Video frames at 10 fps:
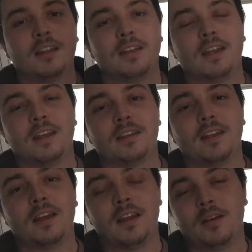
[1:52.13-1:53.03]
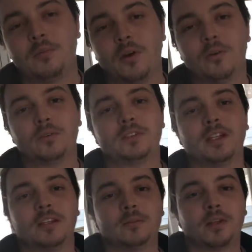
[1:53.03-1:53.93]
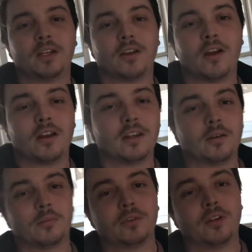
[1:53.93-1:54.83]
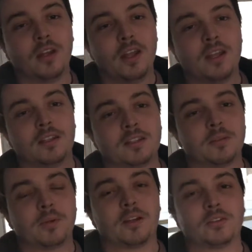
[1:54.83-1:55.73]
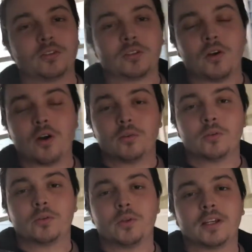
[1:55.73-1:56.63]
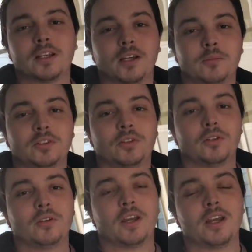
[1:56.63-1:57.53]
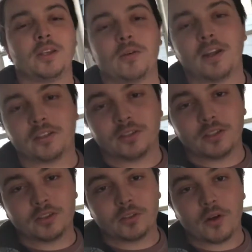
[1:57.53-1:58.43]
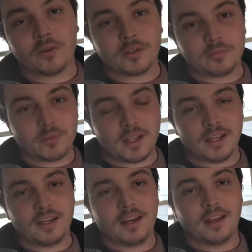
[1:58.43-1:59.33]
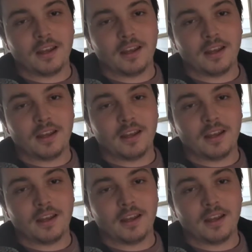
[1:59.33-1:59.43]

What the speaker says: that holds the blade on, and I'm going to skip out to the car real quick and I'm going to show you how you actually install this blade.